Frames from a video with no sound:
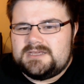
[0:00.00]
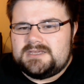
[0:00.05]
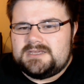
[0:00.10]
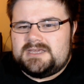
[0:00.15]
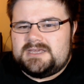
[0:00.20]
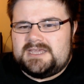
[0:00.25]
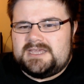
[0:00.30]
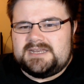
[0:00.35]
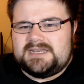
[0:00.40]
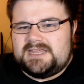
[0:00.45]

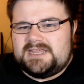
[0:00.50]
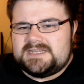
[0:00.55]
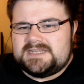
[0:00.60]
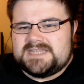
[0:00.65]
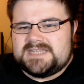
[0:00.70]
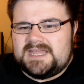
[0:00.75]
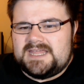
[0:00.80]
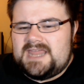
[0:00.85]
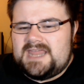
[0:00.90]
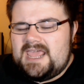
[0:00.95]
needs
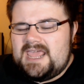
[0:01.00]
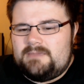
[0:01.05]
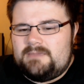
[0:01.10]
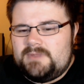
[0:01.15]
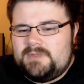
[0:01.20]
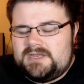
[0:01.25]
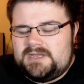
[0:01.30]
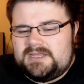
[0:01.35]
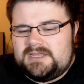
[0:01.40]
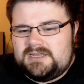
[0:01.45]
their name
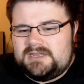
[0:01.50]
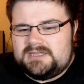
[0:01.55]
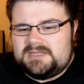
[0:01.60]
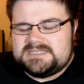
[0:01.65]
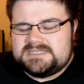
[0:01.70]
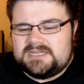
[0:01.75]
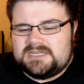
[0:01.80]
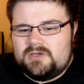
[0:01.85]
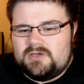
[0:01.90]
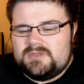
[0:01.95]
and he
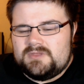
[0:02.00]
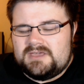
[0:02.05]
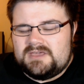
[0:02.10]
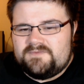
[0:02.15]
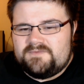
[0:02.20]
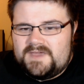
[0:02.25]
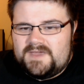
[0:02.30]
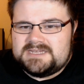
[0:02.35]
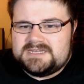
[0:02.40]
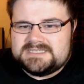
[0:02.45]
needs to know their
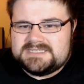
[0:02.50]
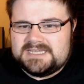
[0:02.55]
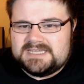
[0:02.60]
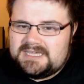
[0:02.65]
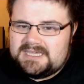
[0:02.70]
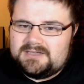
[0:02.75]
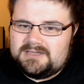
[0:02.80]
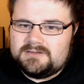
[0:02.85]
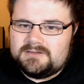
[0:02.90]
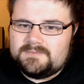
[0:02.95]
face to
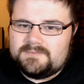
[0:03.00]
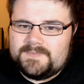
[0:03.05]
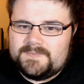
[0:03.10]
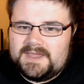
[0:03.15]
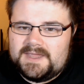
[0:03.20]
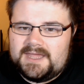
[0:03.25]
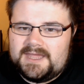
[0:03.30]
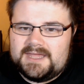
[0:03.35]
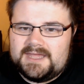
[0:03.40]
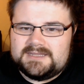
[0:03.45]
kill.
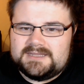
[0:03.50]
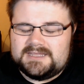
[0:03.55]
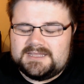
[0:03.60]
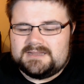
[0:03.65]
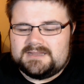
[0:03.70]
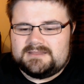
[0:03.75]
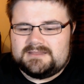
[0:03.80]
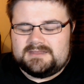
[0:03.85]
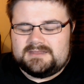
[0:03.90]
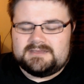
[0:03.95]
And
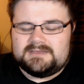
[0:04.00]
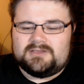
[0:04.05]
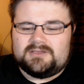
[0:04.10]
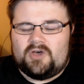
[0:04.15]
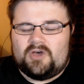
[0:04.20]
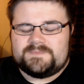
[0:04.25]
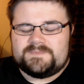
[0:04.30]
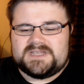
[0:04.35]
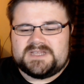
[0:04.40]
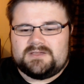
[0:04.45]
the
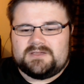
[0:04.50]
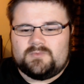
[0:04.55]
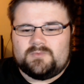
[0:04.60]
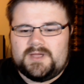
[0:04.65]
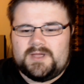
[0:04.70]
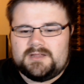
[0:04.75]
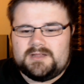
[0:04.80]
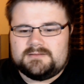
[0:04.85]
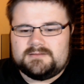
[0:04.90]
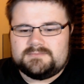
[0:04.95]
cop's like,
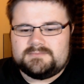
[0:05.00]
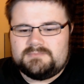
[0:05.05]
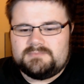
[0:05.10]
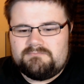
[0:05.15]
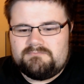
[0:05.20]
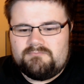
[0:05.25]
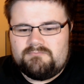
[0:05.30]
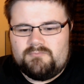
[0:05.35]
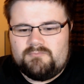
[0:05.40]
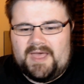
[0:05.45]
well,
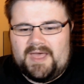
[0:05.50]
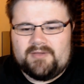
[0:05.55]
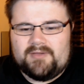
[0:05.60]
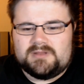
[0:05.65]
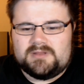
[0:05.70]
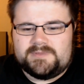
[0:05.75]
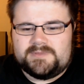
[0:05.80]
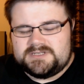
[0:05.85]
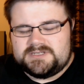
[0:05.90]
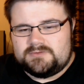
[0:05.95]
how
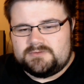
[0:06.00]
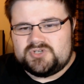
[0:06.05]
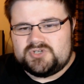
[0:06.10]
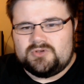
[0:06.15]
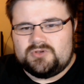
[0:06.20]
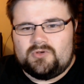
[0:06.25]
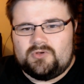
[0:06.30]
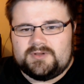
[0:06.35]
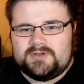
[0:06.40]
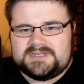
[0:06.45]
can you be so
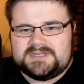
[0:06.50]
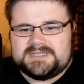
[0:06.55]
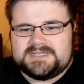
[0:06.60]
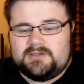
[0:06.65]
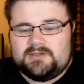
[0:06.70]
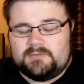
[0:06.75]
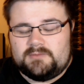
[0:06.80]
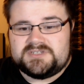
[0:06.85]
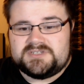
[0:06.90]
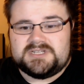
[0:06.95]
sure? And he's
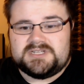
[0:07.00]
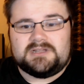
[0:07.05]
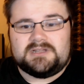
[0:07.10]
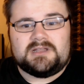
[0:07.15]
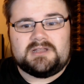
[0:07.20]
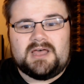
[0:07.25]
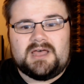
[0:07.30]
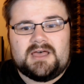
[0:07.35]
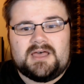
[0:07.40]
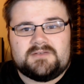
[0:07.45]
like, I'm still
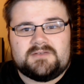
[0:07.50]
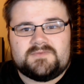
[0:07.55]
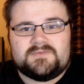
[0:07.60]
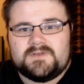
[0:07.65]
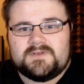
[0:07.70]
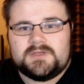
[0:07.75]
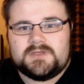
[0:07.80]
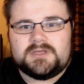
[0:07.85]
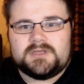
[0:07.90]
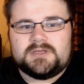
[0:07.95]
alive.
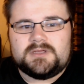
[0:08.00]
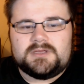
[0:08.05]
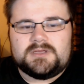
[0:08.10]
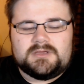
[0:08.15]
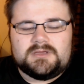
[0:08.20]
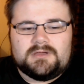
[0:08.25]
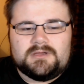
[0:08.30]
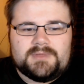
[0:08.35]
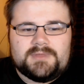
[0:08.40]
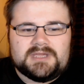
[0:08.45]

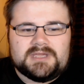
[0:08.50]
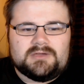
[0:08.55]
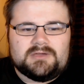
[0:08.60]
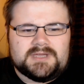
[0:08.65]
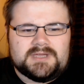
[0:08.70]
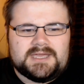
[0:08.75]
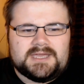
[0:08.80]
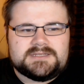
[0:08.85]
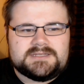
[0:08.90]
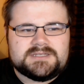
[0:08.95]
I'm like,
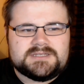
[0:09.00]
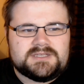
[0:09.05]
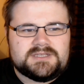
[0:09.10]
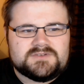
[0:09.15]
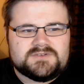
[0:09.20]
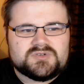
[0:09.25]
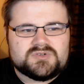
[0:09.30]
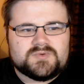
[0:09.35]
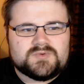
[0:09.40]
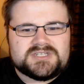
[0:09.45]
okay, so you've
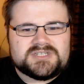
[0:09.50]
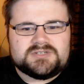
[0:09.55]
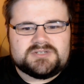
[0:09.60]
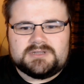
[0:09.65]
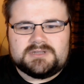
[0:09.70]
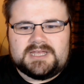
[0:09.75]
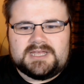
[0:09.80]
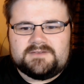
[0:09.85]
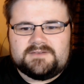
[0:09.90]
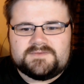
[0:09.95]
just risked your
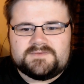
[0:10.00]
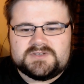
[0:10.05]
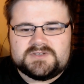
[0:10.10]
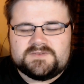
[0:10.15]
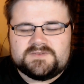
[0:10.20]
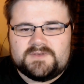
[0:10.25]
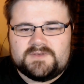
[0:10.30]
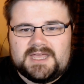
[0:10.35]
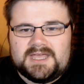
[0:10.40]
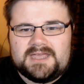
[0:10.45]
life
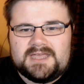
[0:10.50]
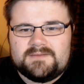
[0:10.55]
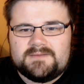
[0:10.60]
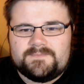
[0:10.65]
just for that.